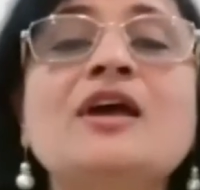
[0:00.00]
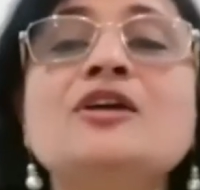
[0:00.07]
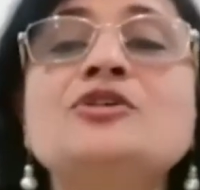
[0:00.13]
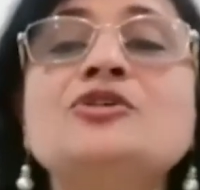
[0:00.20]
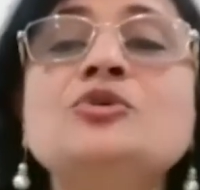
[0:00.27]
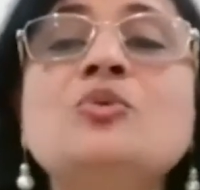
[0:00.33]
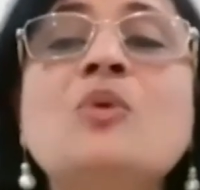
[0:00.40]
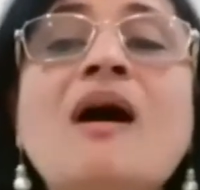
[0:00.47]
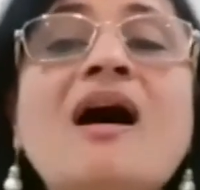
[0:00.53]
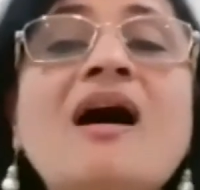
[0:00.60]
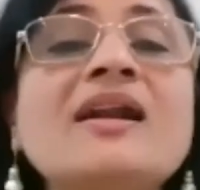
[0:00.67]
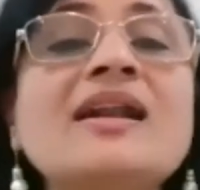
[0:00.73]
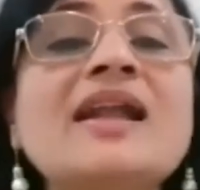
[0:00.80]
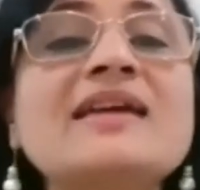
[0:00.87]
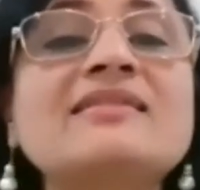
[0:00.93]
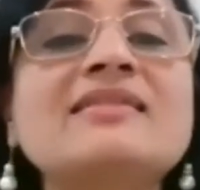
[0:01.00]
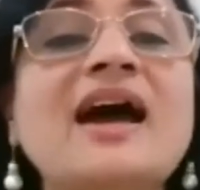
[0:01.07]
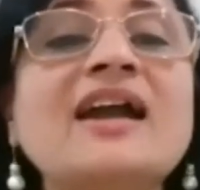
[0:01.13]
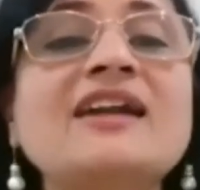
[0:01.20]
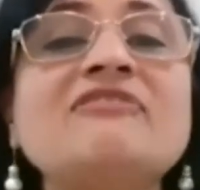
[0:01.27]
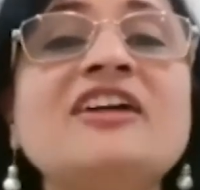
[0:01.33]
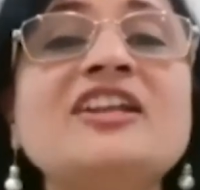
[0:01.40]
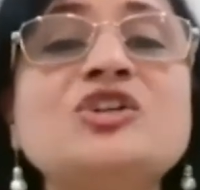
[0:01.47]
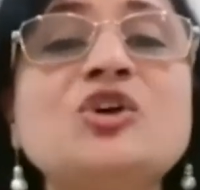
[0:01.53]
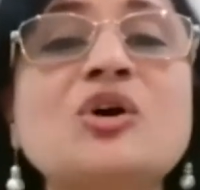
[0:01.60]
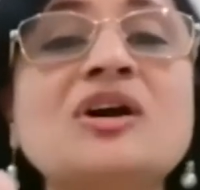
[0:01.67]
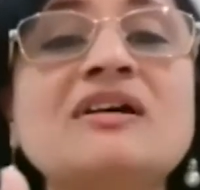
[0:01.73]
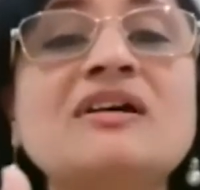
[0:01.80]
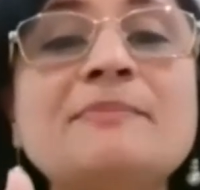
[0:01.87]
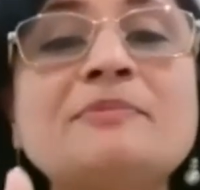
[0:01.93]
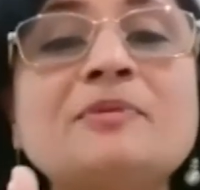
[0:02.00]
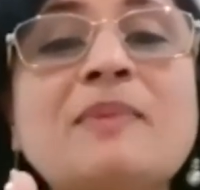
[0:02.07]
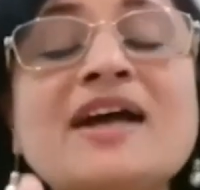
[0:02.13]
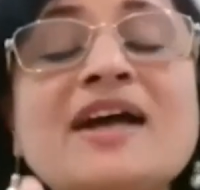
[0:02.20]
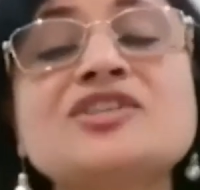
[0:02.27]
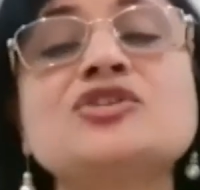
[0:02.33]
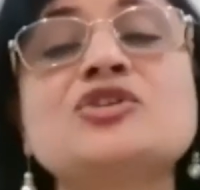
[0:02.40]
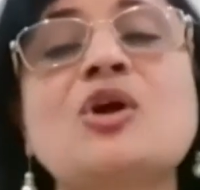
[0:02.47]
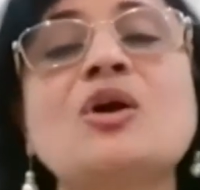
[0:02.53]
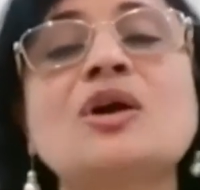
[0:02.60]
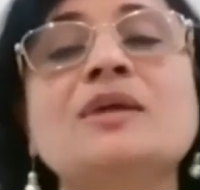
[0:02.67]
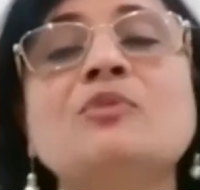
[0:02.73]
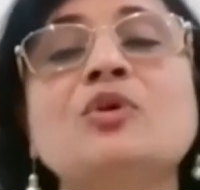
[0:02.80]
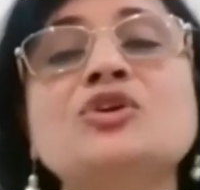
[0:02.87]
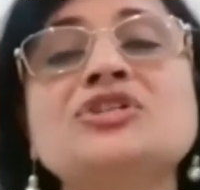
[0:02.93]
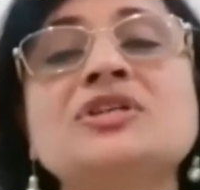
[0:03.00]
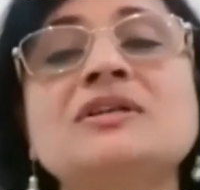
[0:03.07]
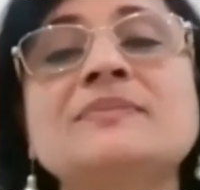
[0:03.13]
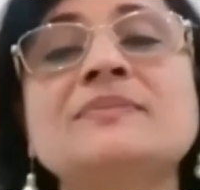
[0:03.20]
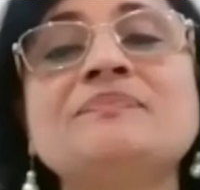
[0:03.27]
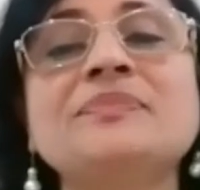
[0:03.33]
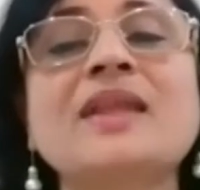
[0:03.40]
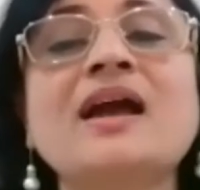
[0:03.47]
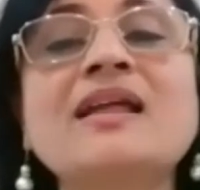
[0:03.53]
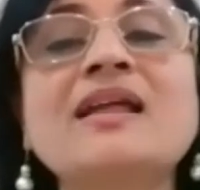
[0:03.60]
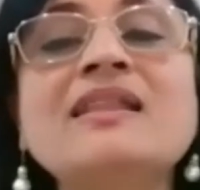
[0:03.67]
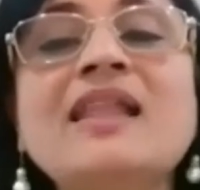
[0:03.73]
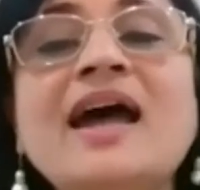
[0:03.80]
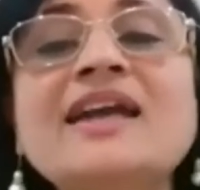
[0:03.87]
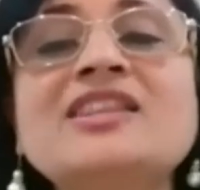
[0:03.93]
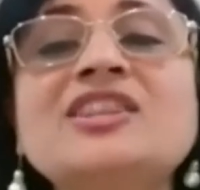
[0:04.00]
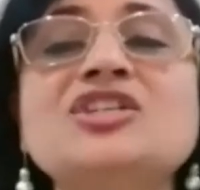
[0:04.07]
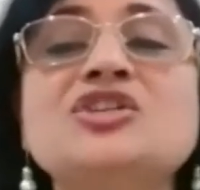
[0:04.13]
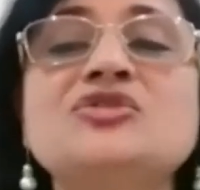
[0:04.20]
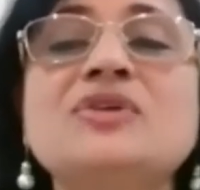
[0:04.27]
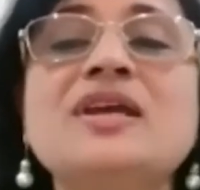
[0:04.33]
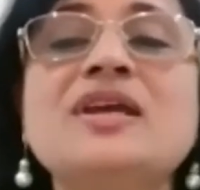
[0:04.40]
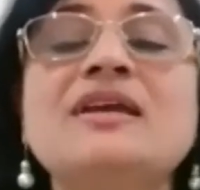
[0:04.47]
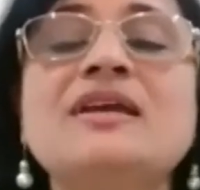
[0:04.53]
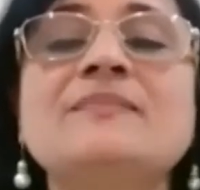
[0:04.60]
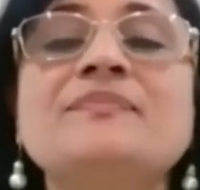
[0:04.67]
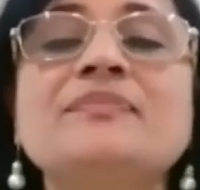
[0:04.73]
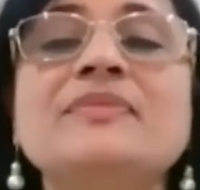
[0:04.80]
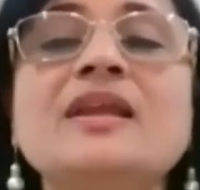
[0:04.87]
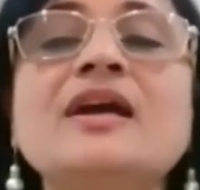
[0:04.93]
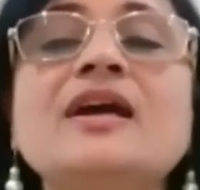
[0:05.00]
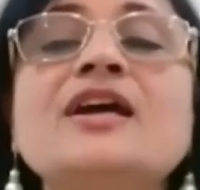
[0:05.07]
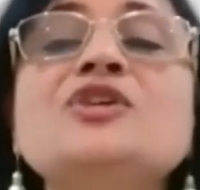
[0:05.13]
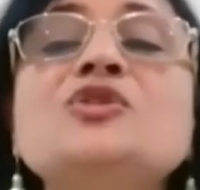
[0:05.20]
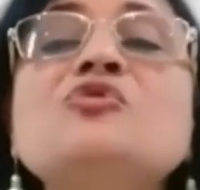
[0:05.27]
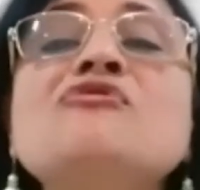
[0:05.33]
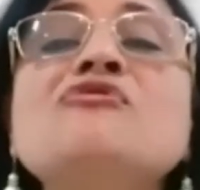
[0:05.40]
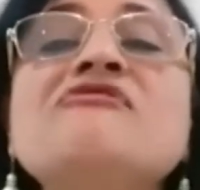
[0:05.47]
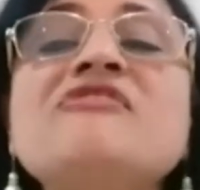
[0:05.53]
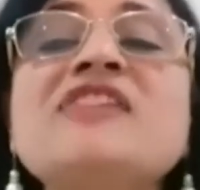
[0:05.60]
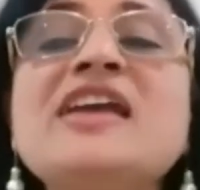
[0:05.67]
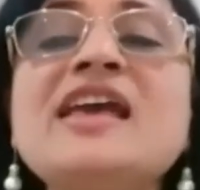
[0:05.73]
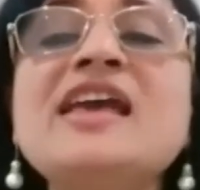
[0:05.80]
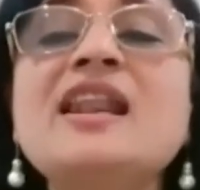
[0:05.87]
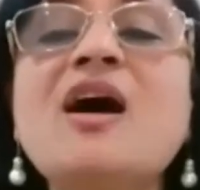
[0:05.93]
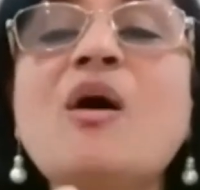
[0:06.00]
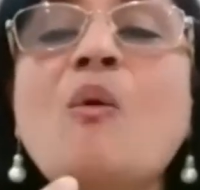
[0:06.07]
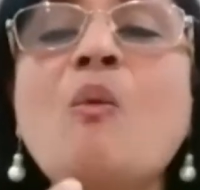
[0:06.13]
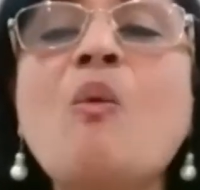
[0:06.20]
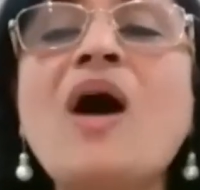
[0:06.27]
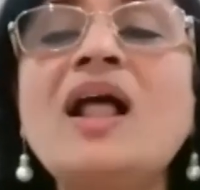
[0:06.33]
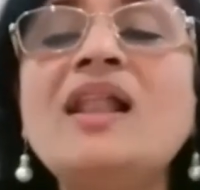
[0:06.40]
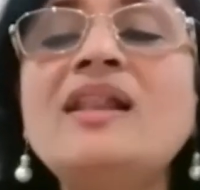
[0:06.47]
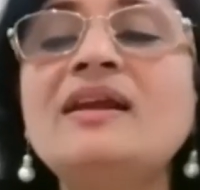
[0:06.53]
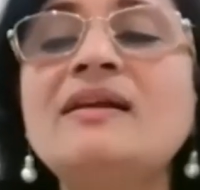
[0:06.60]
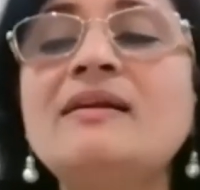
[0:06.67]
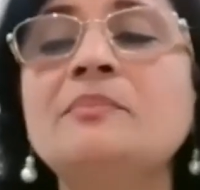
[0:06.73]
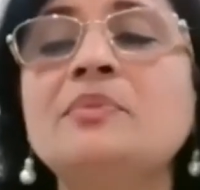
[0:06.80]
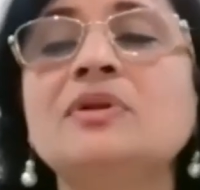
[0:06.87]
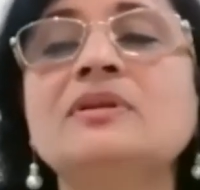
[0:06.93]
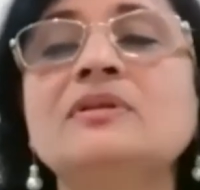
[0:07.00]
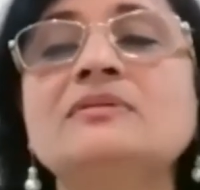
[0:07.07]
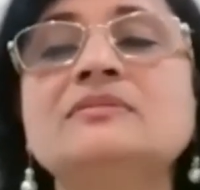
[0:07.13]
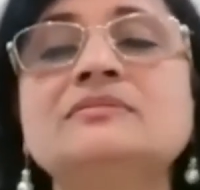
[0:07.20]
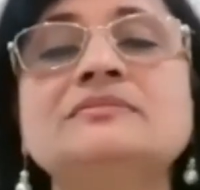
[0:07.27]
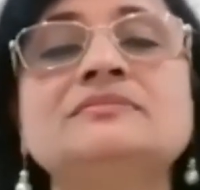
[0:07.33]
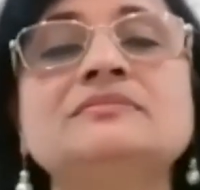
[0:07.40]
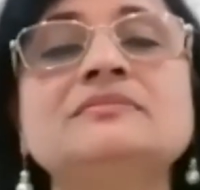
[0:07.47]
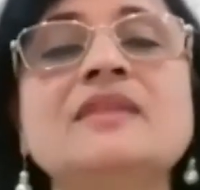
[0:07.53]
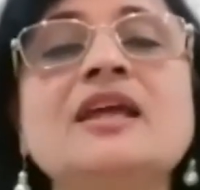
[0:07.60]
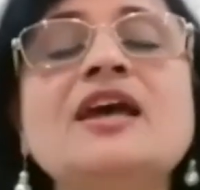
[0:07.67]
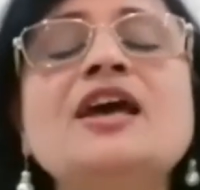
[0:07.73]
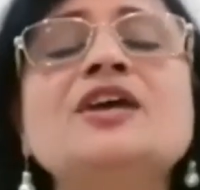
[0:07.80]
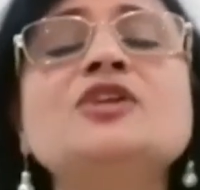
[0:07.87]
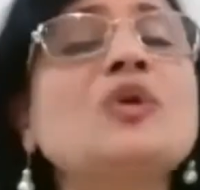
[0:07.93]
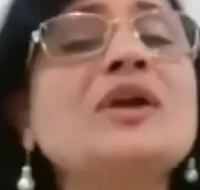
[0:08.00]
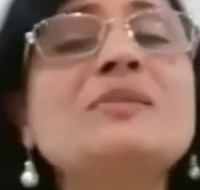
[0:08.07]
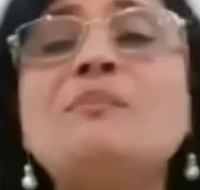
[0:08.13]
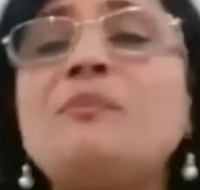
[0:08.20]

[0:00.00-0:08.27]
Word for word: You are like that when you're gripped by strong emotion. Like the tree, you feel vulnerable. You can